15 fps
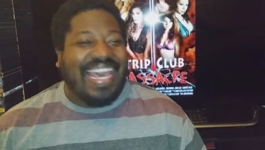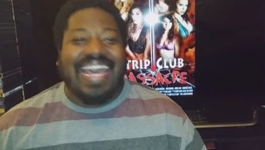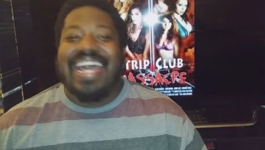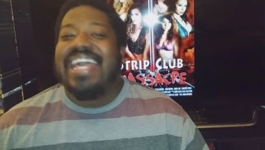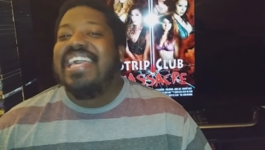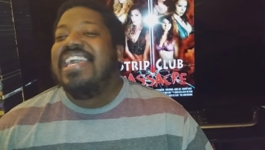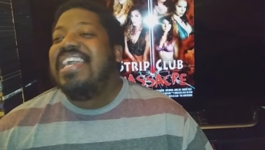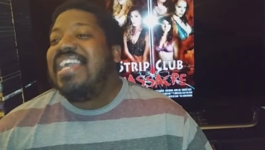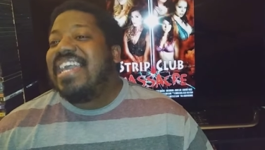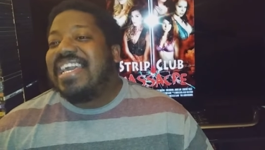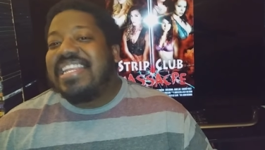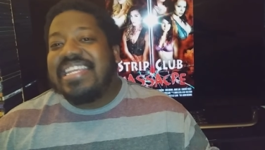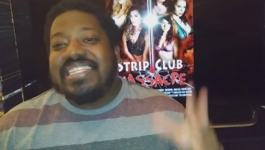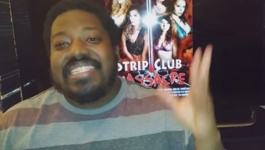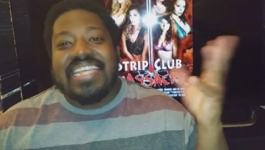
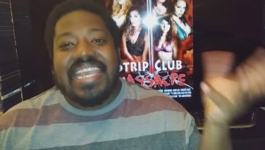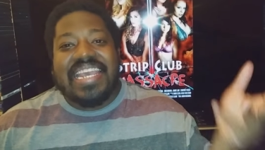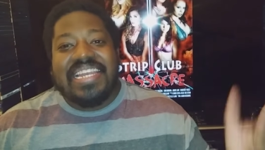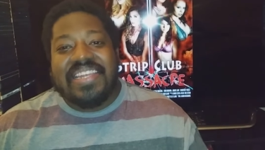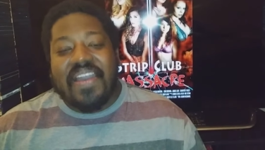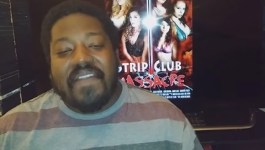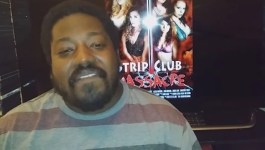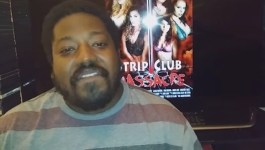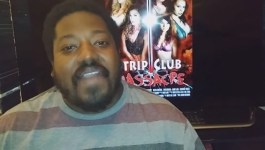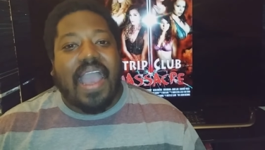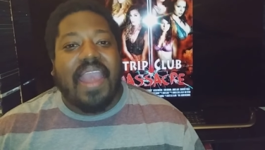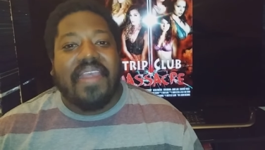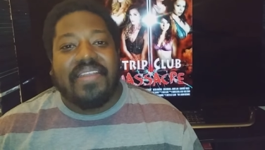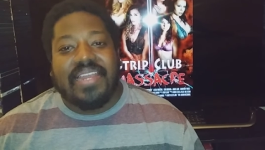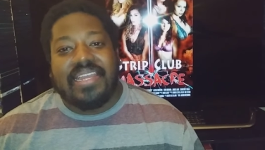and then she end up
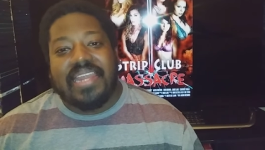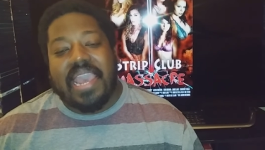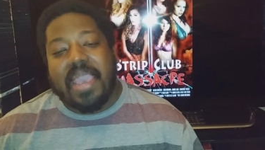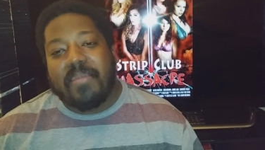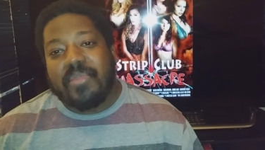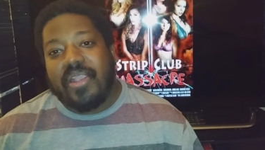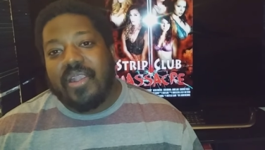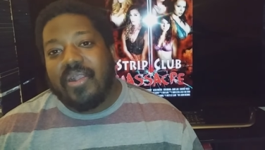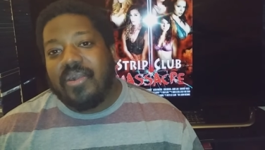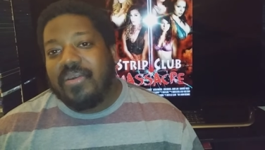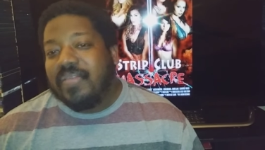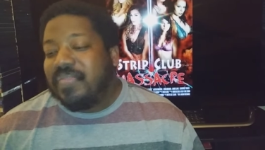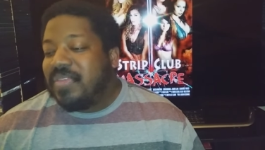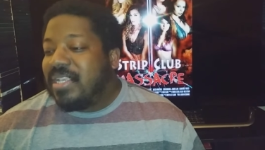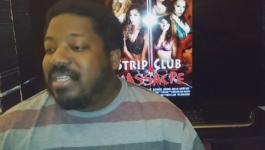firing the damn girl